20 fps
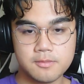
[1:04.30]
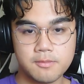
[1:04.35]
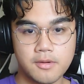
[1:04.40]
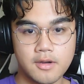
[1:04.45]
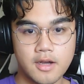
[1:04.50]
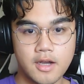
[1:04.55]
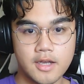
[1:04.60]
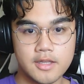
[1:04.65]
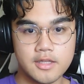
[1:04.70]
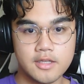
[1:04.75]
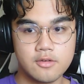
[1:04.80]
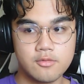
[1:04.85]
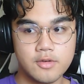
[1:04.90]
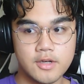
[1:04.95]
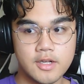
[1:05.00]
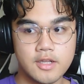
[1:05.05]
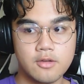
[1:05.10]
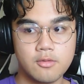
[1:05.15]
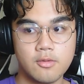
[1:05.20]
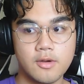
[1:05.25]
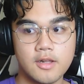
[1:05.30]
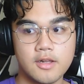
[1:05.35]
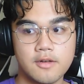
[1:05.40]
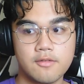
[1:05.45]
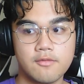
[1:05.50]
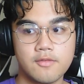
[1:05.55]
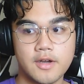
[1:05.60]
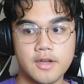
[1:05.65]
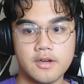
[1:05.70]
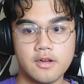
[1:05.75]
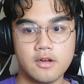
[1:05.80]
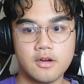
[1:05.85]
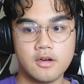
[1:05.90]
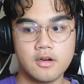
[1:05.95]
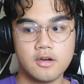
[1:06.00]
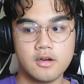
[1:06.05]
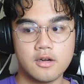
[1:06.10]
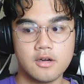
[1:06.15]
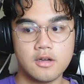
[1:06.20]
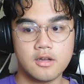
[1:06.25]
but I did really well in fine
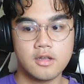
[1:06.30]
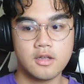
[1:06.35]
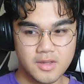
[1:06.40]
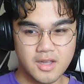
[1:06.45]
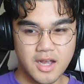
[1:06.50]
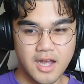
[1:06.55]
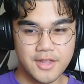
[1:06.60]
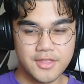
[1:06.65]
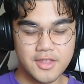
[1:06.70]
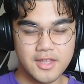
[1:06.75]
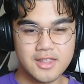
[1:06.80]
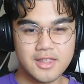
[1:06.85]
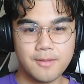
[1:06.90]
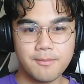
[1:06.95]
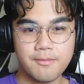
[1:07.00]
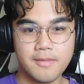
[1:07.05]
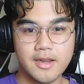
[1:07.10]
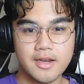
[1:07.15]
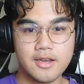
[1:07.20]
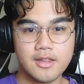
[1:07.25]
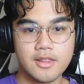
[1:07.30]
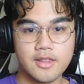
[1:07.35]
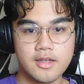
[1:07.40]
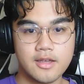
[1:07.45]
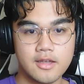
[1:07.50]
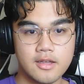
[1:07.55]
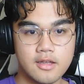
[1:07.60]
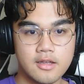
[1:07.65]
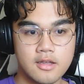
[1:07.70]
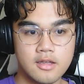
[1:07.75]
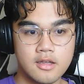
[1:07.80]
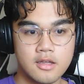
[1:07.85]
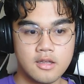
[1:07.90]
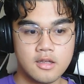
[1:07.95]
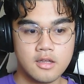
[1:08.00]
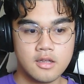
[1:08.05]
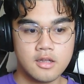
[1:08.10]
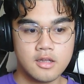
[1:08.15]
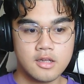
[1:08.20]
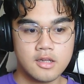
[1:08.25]
art. I think the main thing
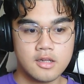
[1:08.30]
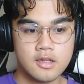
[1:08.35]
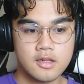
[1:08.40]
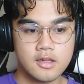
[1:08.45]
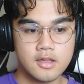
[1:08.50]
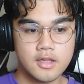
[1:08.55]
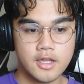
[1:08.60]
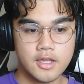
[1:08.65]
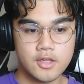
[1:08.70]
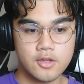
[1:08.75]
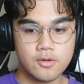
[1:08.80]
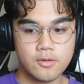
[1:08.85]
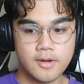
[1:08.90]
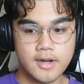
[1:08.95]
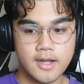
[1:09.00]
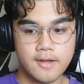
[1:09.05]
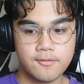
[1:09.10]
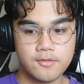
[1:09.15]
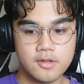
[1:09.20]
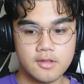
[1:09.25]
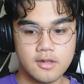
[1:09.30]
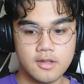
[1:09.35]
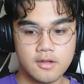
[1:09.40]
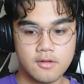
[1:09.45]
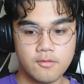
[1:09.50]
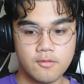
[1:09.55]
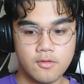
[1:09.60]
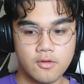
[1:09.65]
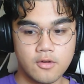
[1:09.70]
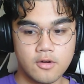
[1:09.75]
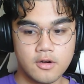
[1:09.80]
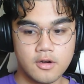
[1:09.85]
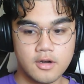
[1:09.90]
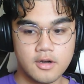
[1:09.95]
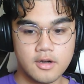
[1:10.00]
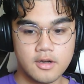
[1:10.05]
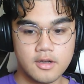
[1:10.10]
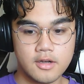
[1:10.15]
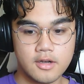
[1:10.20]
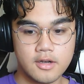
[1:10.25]
that you would have to look for,
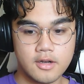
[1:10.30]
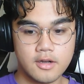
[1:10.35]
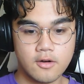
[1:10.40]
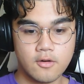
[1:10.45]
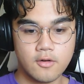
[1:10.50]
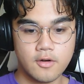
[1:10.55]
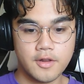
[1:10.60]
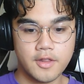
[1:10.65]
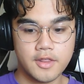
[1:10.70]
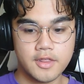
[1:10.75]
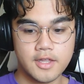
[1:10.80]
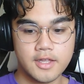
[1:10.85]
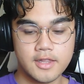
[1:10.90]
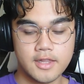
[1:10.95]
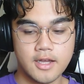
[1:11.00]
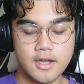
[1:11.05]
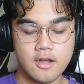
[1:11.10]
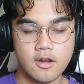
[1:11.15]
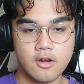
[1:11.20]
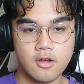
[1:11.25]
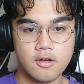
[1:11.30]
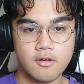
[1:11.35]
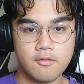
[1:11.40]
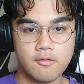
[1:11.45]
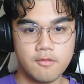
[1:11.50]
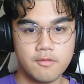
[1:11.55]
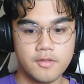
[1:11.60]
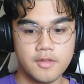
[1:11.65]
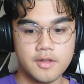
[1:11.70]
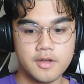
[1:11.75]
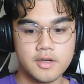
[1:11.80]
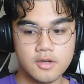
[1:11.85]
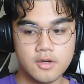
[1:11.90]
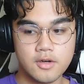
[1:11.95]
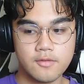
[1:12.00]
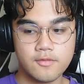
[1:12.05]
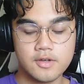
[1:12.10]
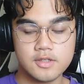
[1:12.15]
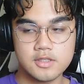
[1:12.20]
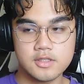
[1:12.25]
or the thing that a lot of the
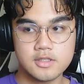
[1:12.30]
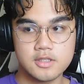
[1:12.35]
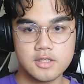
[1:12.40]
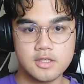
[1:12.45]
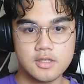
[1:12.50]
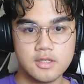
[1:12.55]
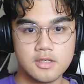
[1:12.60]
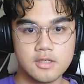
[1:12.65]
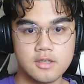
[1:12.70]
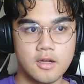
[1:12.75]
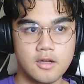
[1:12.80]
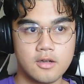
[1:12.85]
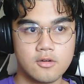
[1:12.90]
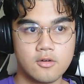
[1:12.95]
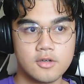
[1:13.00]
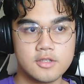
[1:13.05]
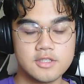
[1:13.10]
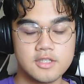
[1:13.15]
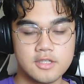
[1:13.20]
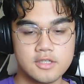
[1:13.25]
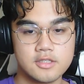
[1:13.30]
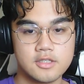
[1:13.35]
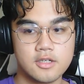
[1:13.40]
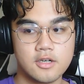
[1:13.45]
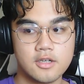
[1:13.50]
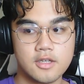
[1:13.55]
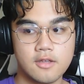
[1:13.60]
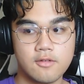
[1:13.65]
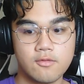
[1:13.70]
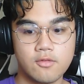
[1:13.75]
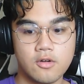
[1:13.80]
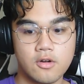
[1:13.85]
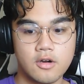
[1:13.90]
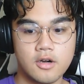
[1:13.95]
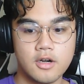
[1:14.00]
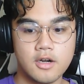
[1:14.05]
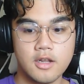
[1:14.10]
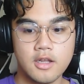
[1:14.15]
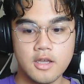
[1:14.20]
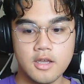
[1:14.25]
university course leaders are looking for,
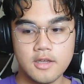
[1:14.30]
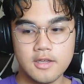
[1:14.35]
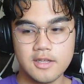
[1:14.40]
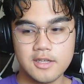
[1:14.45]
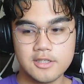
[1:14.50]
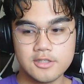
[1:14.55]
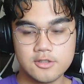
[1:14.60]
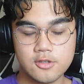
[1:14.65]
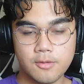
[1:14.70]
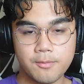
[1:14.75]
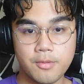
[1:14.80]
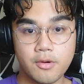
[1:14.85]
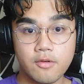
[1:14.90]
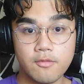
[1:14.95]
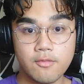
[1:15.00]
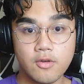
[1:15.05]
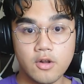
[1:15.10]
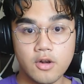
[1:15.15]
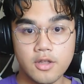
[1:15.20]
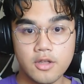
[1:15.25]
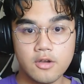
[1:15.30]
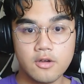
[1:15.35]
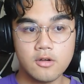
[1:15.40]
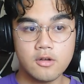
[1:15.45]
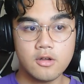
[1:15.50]
is your portfolio.